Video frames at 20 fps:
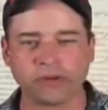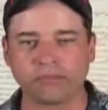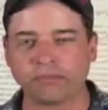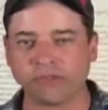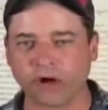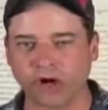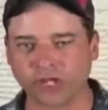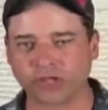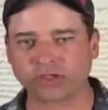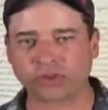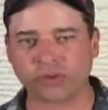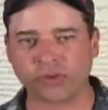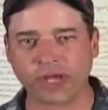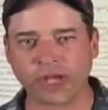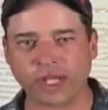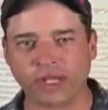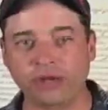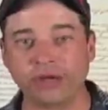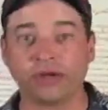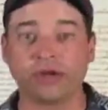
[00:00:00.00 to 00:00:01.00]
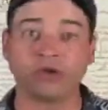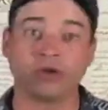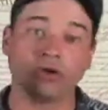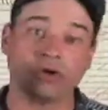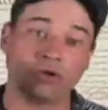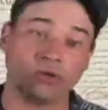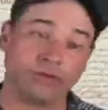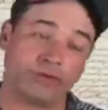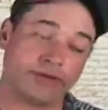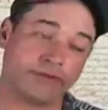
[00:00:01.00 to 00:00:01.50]
Mark Twain,
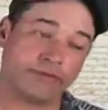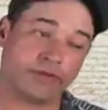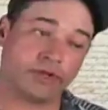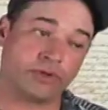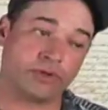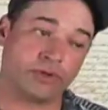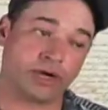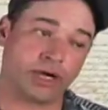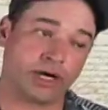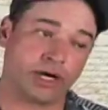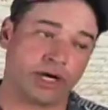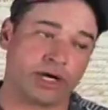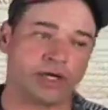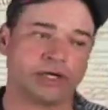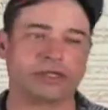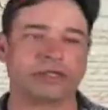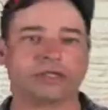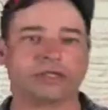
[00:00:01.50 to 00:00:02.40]
whoever you are,